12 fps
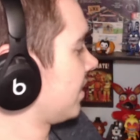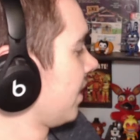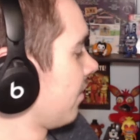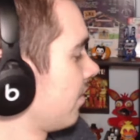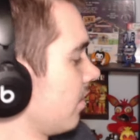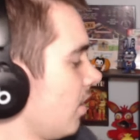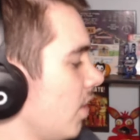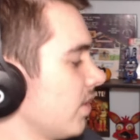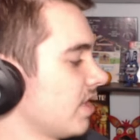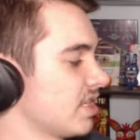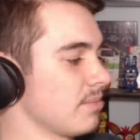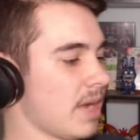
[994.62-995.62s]
here. Oh, that
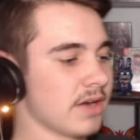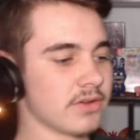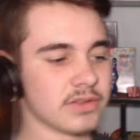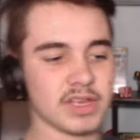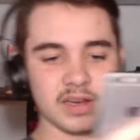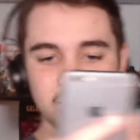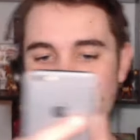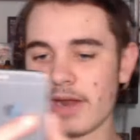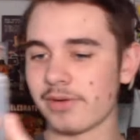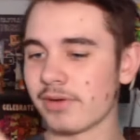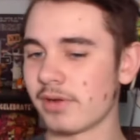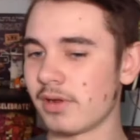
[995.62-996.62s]
didn't matter. That didn't
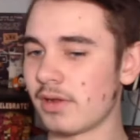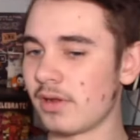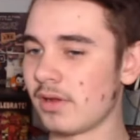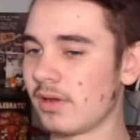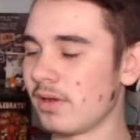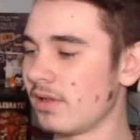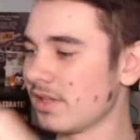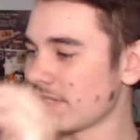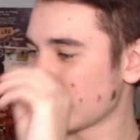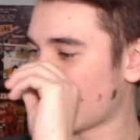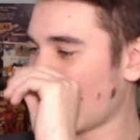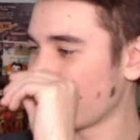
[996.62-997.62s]
matter. This is
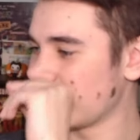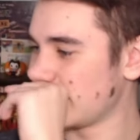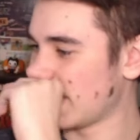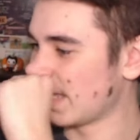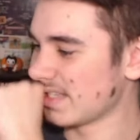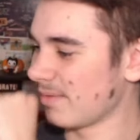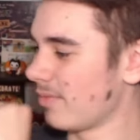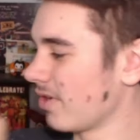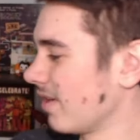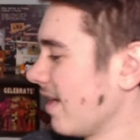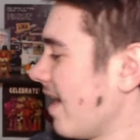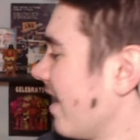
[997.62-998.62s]
kind of intense, I'm not
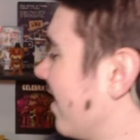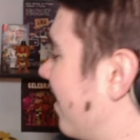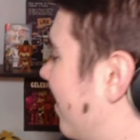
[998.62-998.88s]
gonna lie.